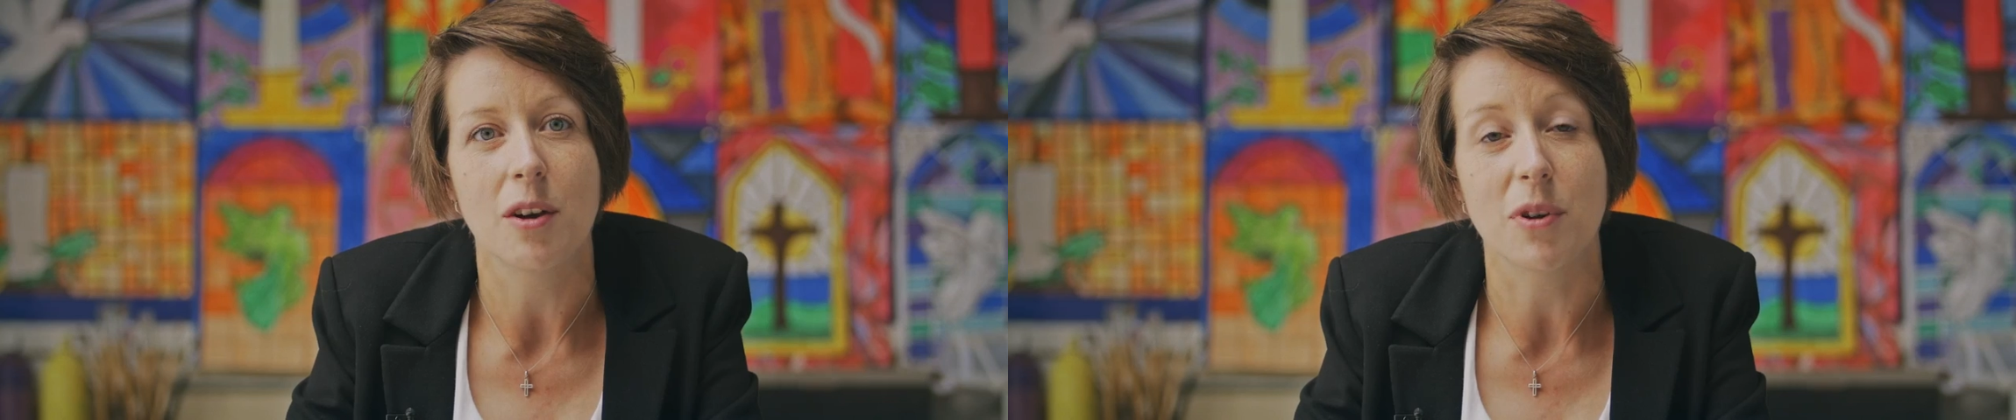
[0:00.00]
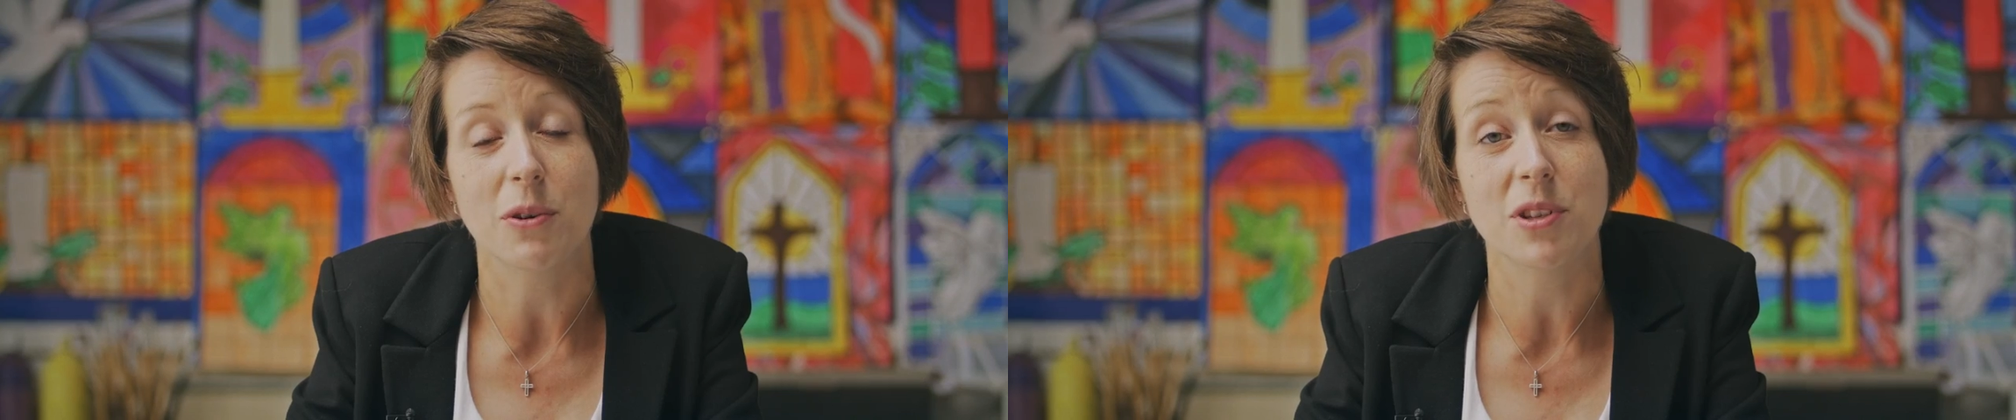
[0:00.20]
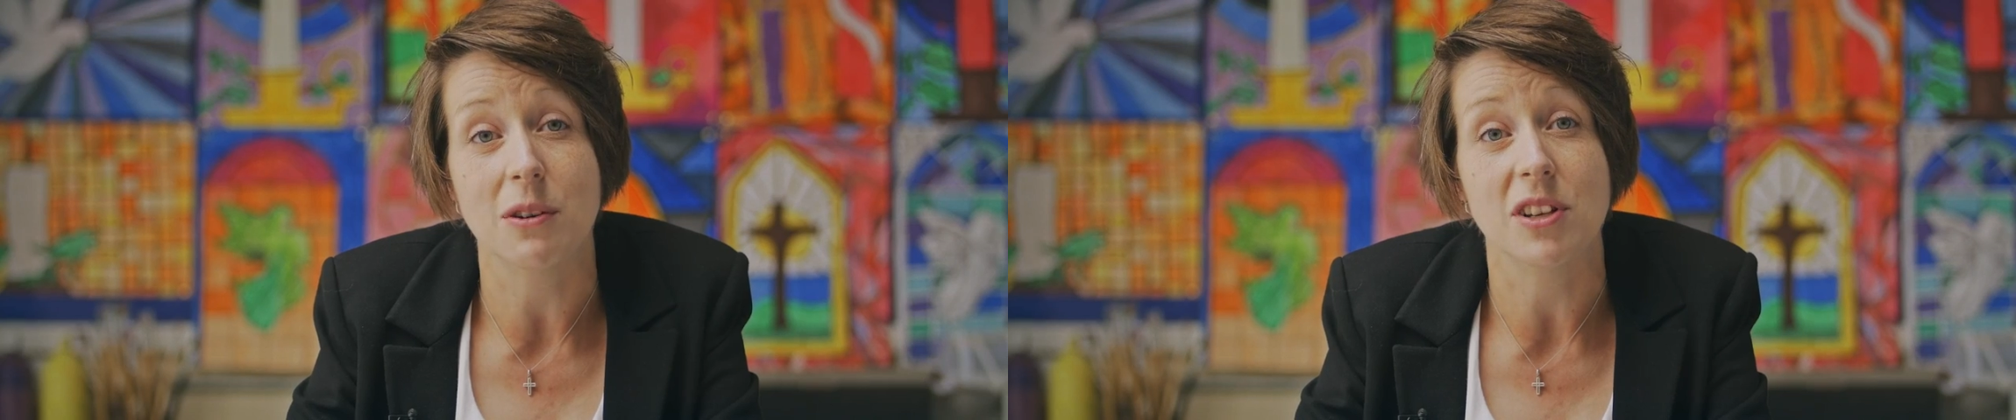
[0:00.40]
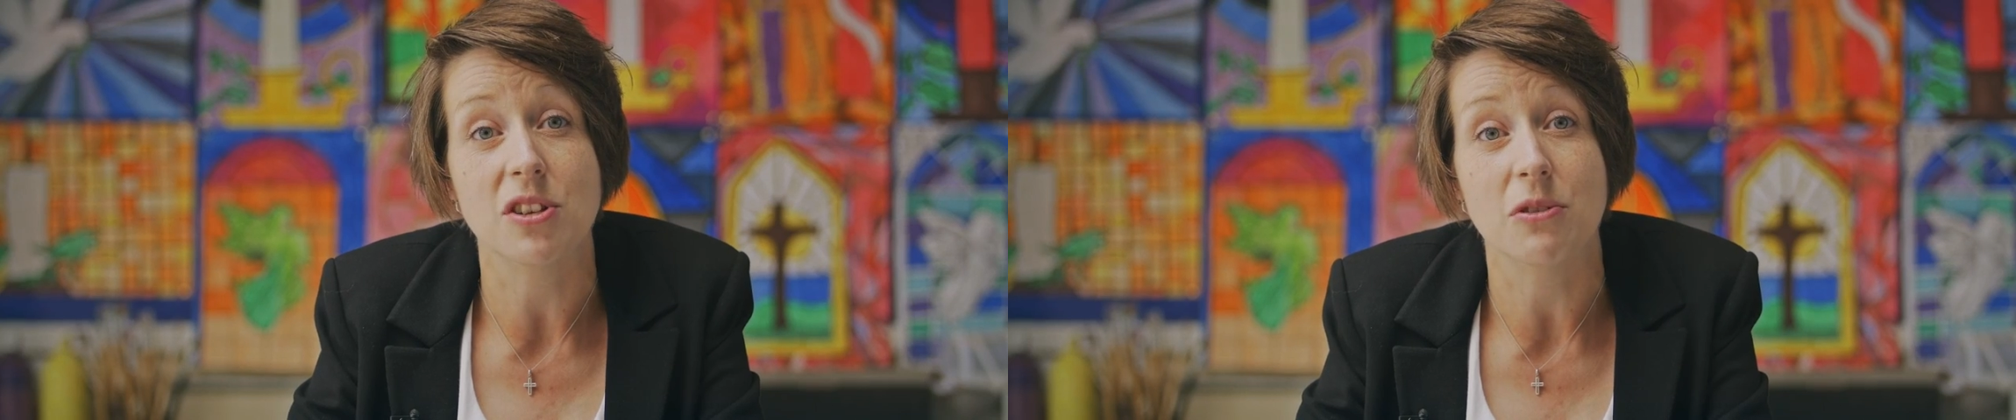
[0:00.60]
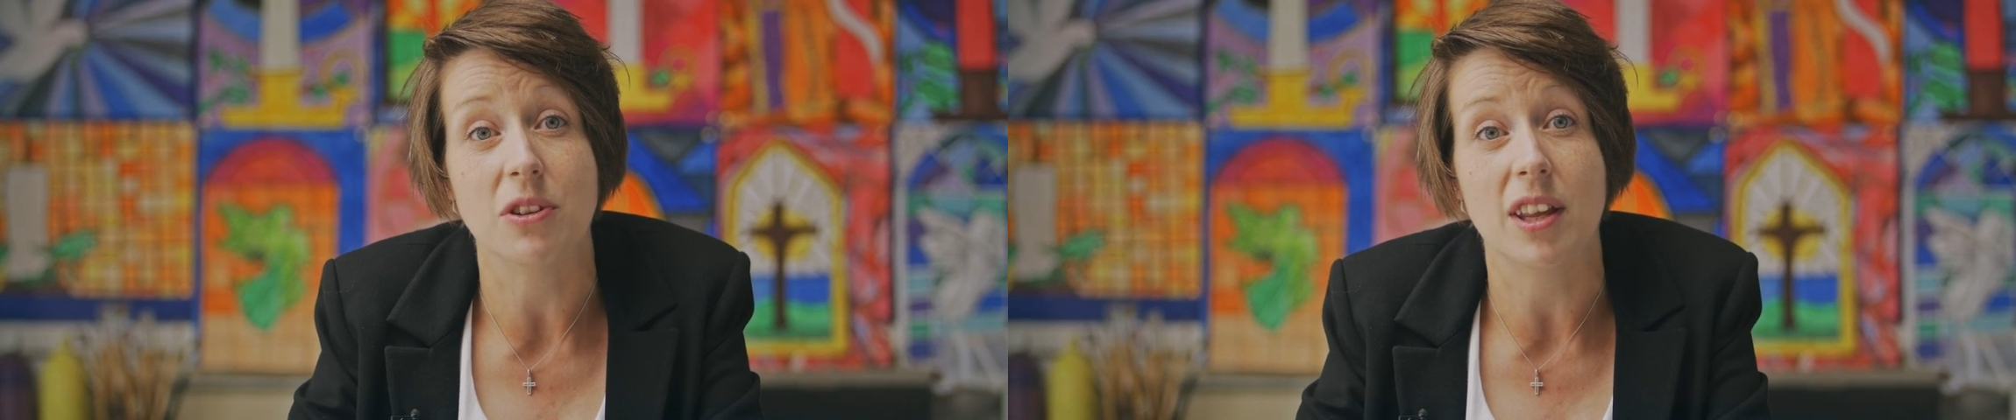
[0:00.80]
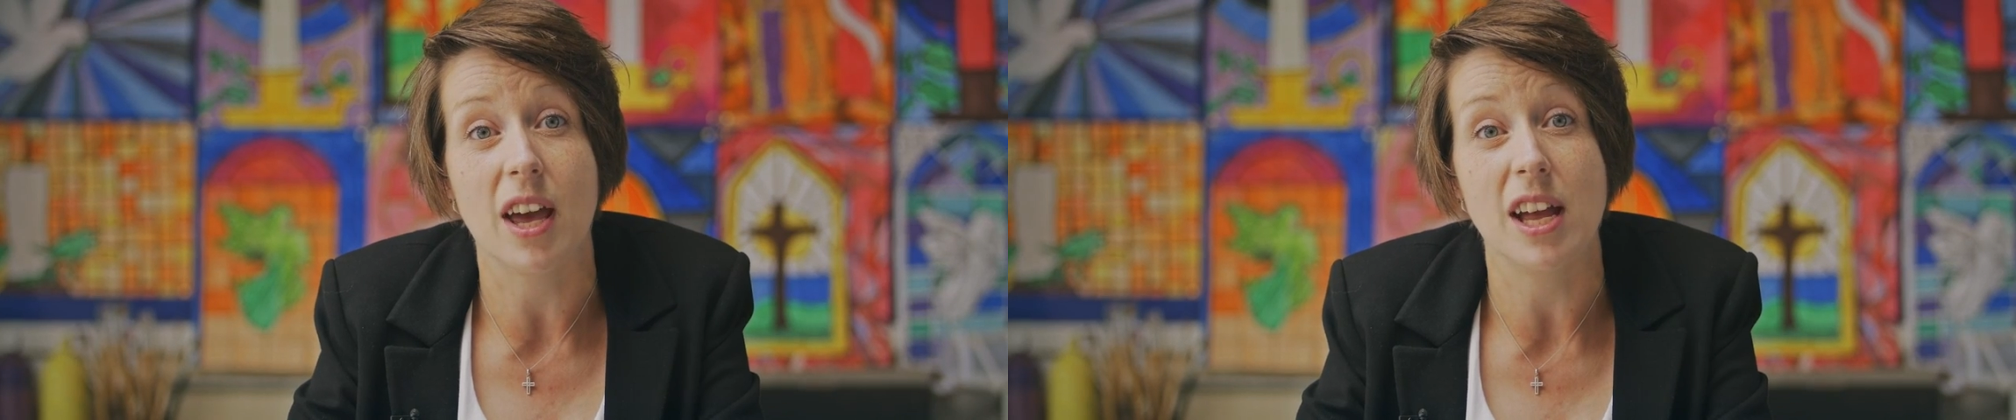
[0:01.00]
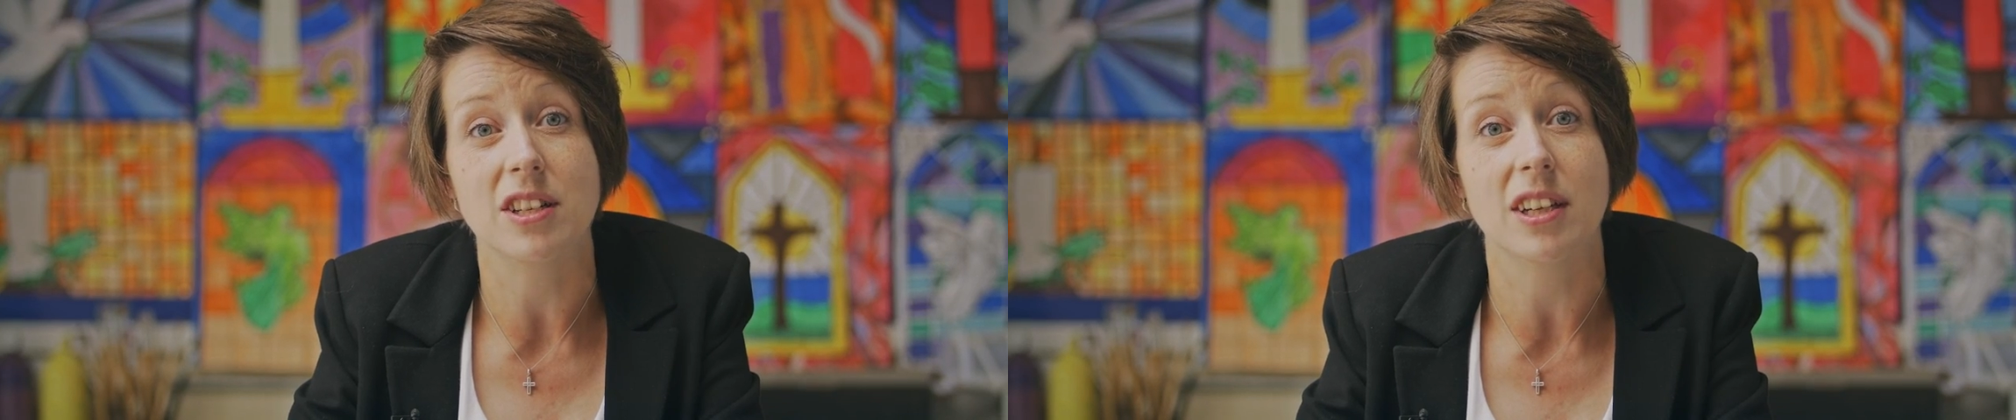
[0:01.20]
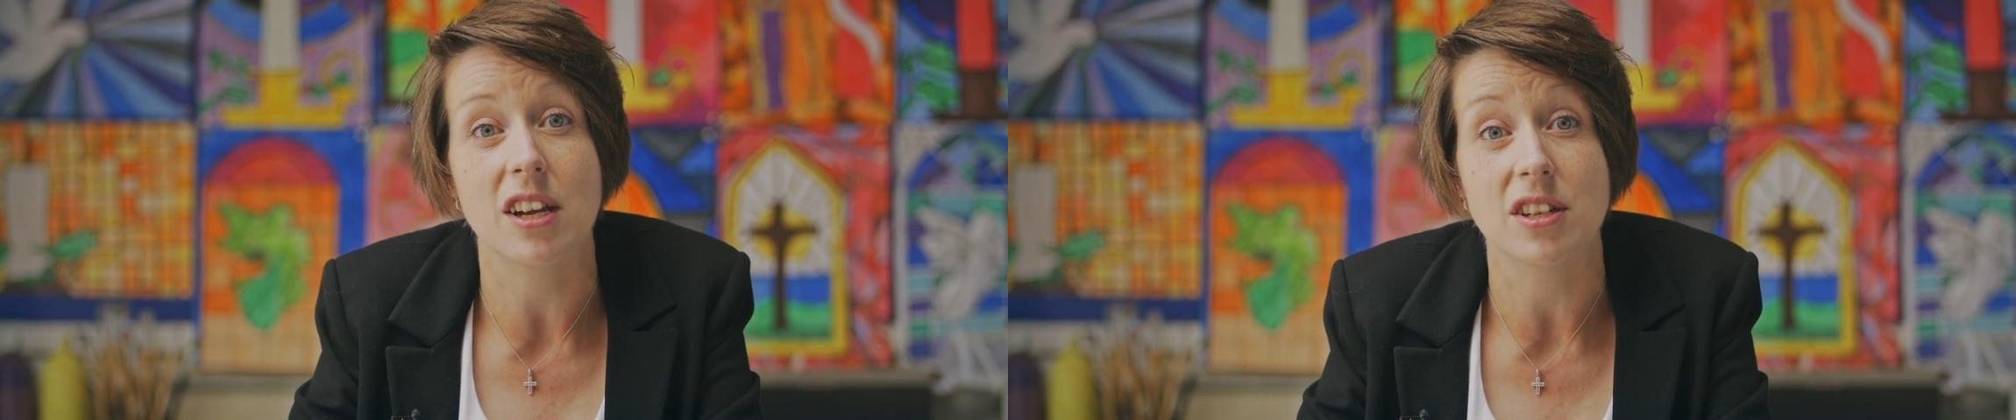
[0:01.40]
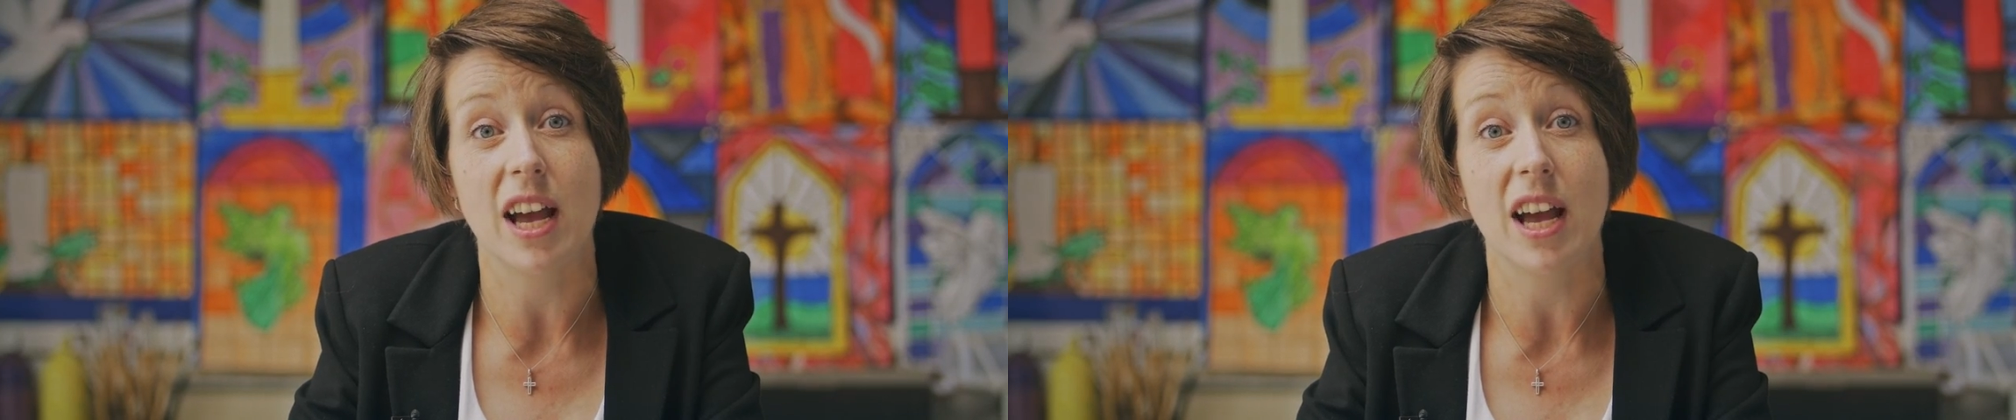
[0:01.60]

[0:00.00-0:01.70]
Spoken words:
We also ensure that their education